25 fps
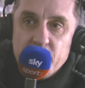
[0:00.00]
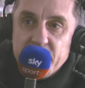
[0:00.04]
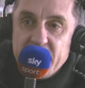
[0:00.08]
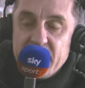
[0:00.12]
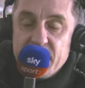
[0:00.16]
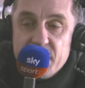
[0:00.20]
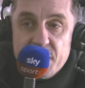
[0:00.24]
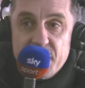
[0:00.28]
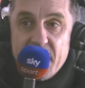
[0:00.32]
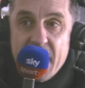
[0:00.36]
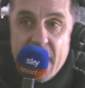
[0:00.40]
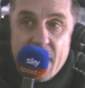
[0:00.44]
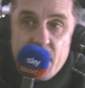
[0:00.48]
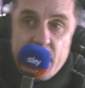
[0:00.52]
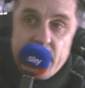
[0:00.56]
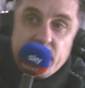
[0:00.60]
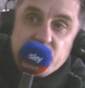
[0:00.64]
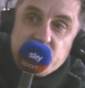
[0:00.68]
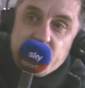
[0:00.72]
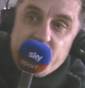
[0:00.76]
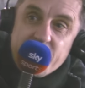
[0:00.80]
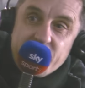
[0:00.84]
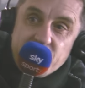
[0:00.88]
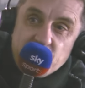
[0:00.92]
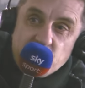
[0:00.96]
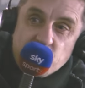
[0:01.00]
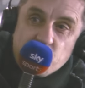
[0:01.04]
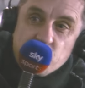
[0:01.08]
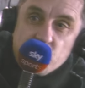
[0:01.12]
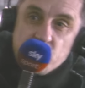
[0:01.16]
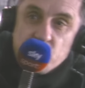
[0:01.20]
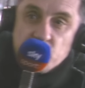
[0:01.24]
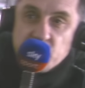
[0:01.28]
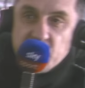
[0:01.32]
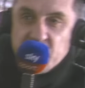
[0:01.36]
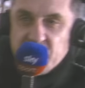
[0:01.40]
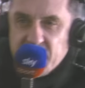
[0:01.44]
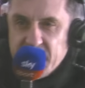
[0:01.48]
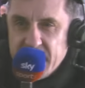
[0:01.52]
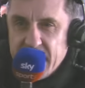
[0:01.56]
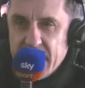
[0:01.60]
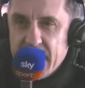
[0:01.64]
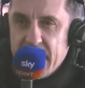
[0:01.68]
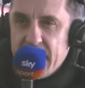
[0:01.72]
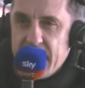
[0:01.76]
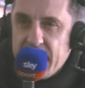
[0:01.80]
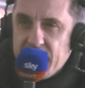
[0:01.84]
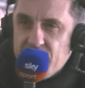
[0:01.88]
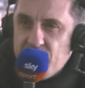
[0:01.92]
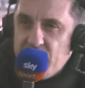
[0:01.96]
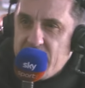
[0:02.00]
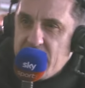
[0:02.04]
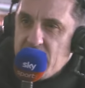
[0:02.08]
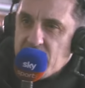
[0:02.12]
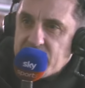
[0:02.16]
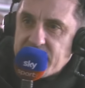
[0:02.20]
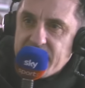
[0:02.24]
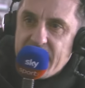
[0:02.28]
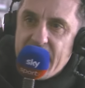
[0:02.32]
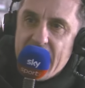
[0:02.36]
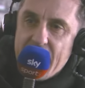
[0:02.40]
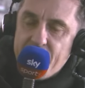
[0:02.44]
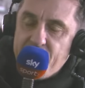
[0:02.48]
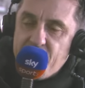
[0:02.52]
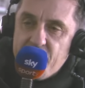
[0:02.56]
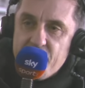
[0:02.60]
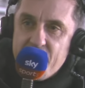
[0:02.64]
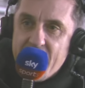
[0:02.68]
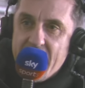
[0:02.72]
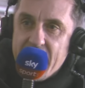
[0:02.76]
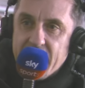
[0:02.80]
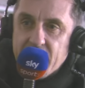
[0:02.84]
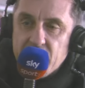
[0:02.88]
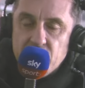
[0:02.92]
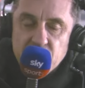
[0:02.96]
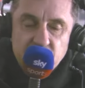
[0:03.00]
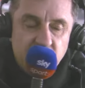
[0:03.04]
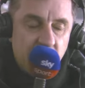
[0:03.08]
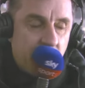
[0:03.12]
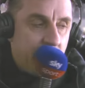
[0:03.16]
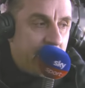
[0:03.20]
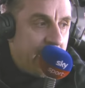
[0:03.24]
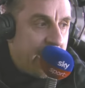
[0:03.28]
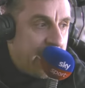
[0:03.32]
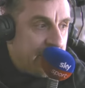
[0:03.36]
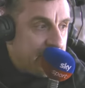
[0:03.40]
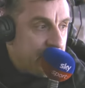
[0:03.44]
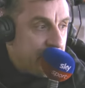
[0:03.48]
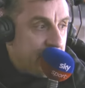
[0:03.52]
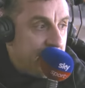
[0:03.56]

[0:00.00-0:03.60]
but even that, it was a bit of a struggle to see it in real time from the angles that we had.